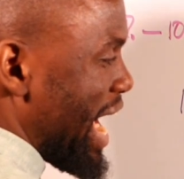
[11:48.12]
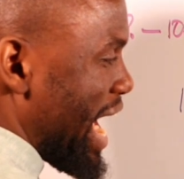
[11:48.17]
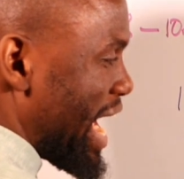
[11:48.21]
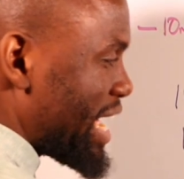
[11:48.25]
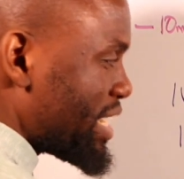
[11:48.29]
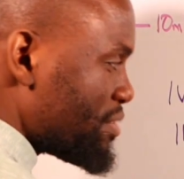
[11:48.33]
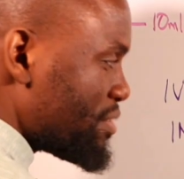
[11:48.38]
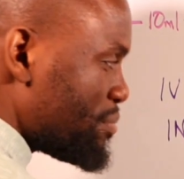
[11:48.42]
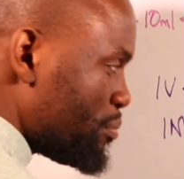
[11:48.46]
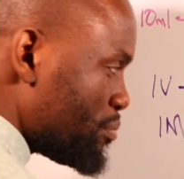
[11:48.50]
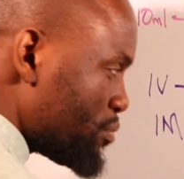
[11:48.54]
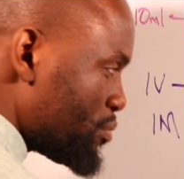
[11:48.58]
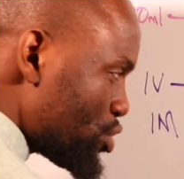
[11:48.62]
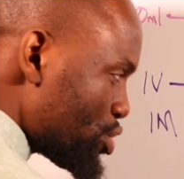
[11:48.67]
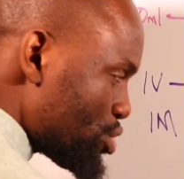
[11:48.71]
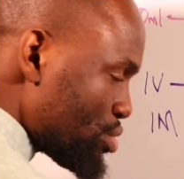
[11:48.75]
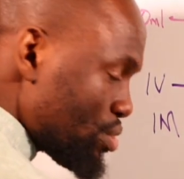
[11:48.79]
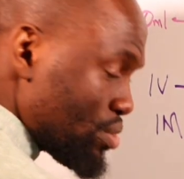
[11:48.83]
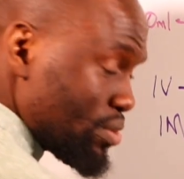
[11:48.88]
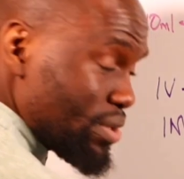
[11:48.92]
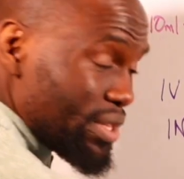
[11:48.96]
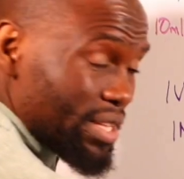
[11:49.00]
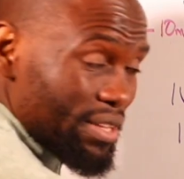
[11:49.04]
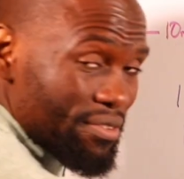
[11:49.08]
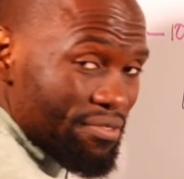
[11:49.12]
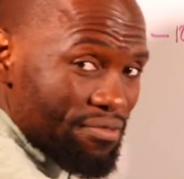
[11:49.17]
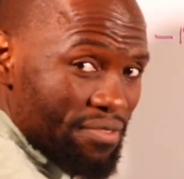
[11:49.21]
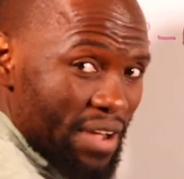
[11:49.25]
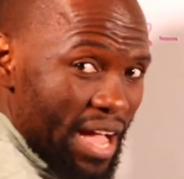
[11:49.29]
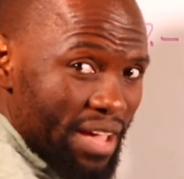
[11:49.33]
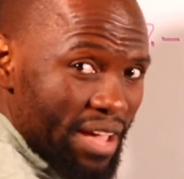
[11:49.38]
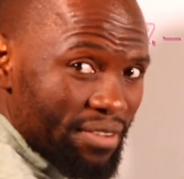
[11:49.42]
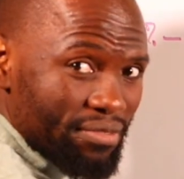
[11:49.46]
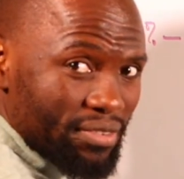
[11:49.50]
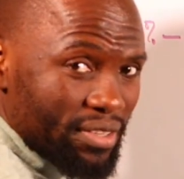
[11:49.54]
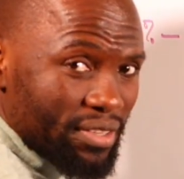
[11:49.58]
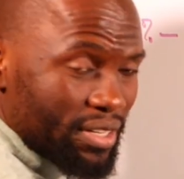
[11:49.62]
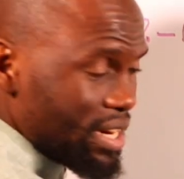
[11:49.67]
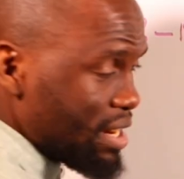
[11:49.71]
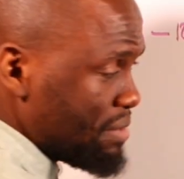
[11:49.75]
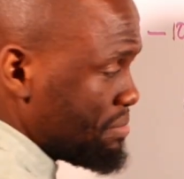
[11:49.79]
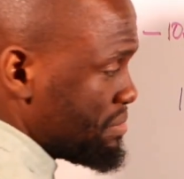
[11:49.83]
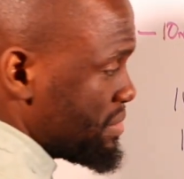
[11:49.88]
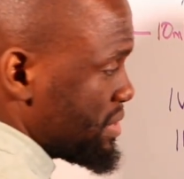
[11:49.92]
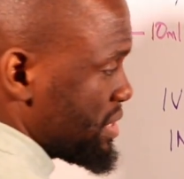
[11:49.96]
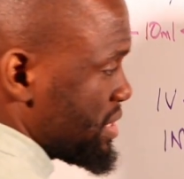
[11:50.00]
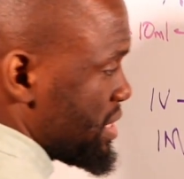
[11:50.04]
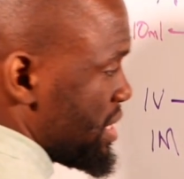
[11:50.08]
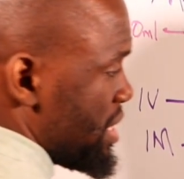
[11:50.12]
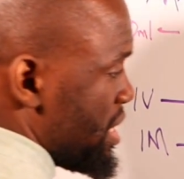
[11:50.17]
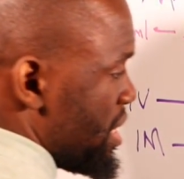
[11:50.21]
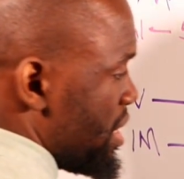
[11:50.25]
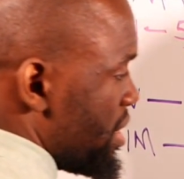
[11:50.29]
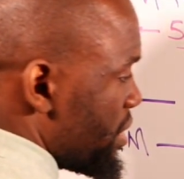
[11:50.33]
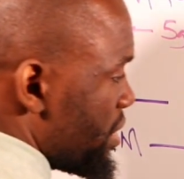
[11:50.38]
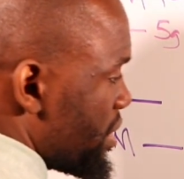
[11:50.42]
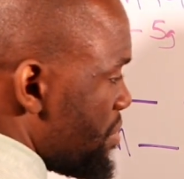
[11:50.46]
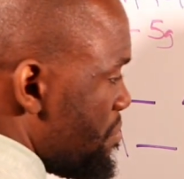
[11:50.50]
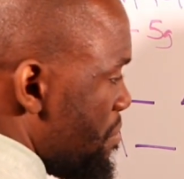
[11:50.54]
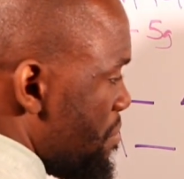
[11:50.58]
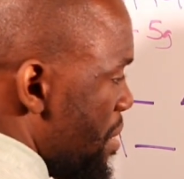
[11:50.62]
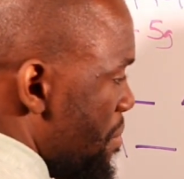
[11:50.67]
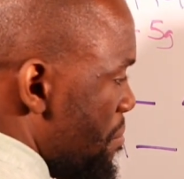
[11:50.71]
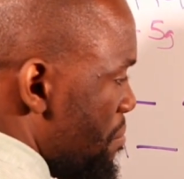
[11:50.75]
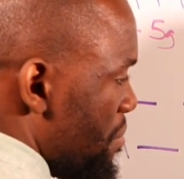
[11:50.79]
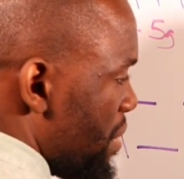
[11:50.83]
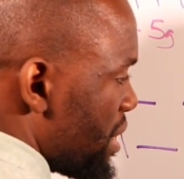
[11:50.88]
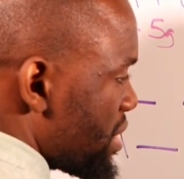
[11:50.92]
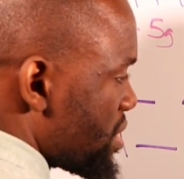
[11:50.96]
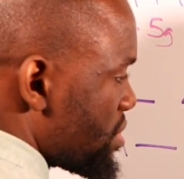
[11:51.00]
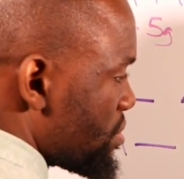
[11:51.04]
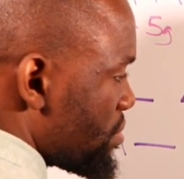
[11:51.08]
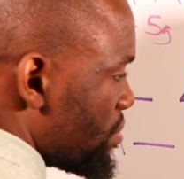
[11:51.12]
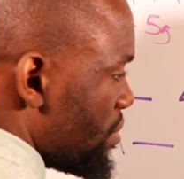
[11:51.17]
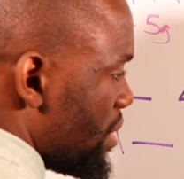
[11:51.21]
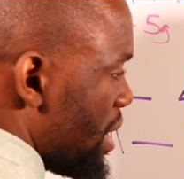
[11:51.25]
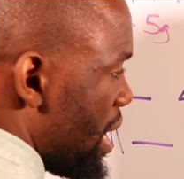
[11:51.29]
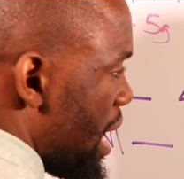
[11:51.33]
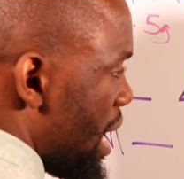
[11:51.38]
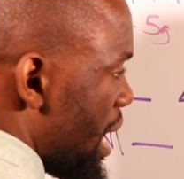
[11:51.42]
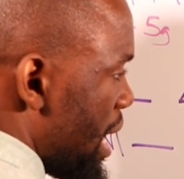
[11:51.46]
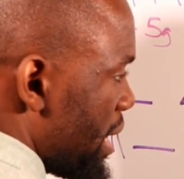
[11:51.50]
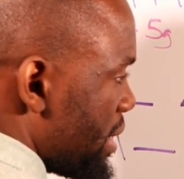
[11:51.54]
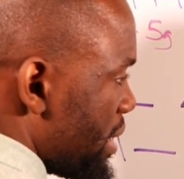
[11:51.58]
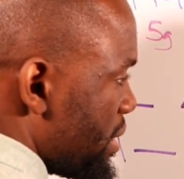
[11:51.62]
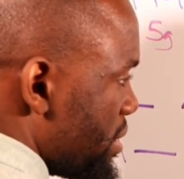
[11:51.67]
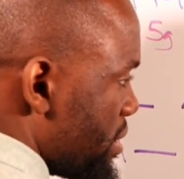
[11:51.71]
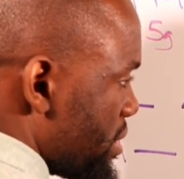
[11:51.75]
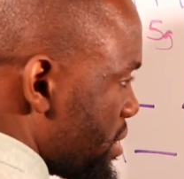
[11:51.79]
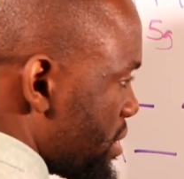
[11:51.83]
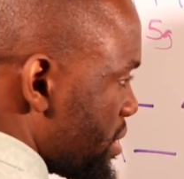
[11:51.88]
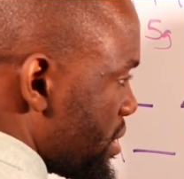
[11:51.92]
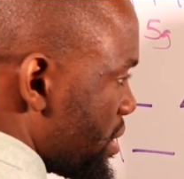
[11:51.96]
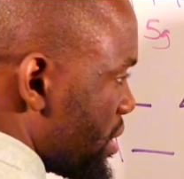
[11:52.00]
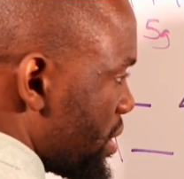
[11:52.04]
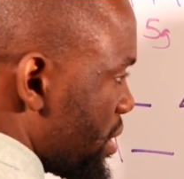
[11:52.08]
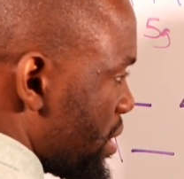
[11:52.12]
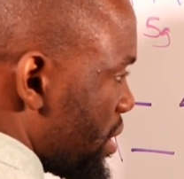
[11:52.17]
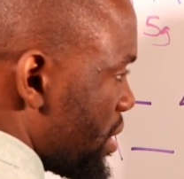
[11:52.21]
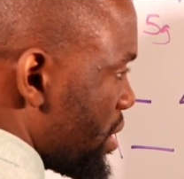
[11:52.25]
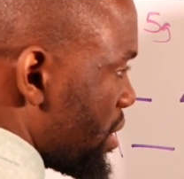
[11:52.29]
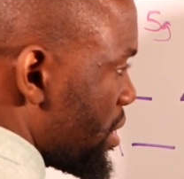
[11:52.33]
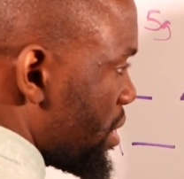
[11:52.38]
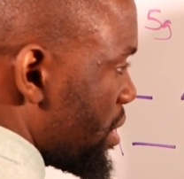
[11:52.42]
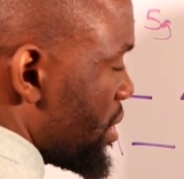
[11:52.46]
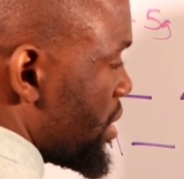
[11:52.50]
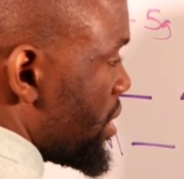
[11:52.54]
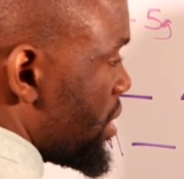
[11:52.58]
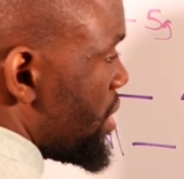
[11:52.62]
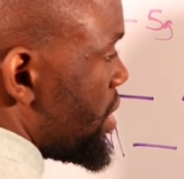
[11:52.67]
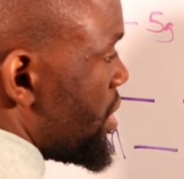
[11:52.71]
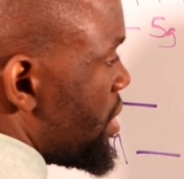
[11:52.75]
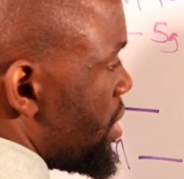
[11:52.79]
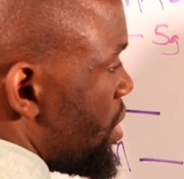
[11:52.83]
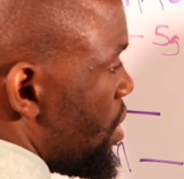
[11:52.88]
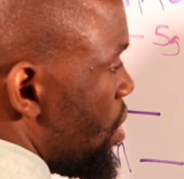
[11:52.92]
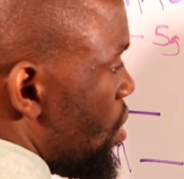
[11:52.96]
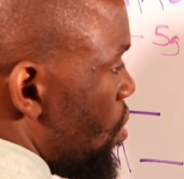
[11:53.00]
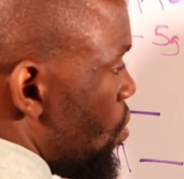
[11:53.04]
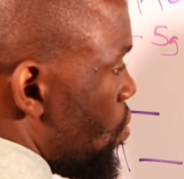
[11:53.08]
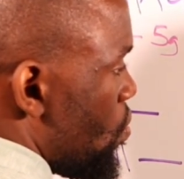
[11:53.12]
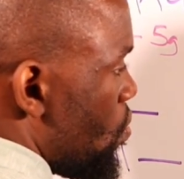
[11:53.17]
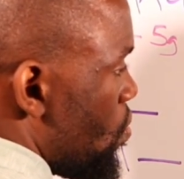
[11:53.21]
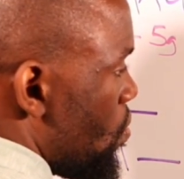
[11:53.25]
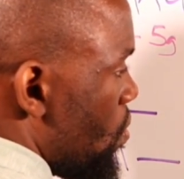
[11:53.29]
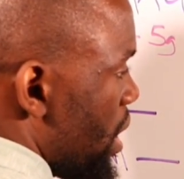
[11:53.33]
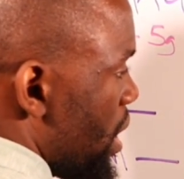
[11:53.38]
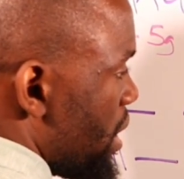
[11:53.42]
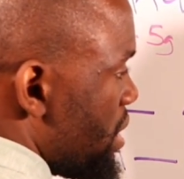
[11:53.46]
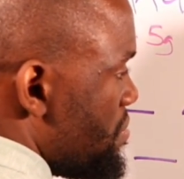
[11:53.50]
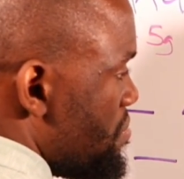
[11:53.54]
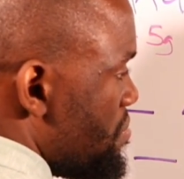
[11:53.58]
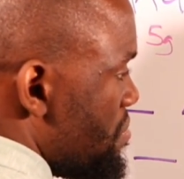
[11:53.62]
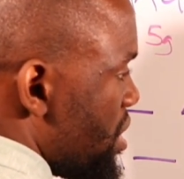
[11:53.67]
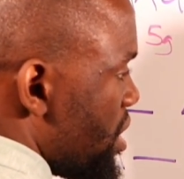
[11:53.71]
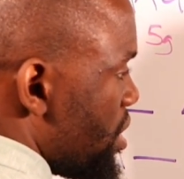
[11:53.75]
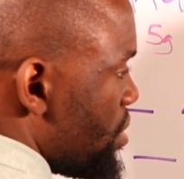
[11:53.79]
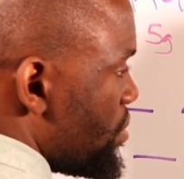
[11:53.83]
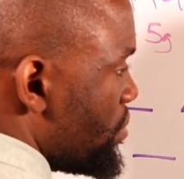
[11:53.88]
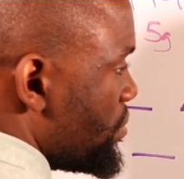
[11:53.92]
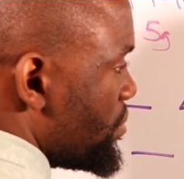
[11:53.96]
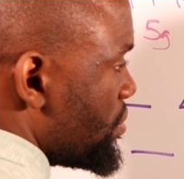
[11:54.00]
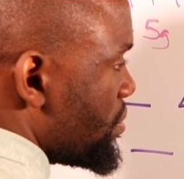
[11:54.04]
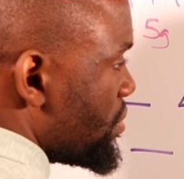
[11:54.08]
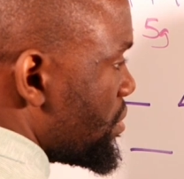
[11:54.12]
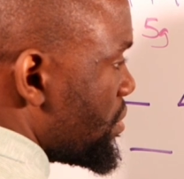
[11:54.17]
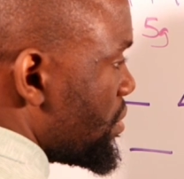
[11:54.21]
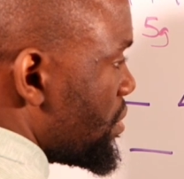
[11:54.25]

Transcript: And to the 5 grams, remember to add 1 mu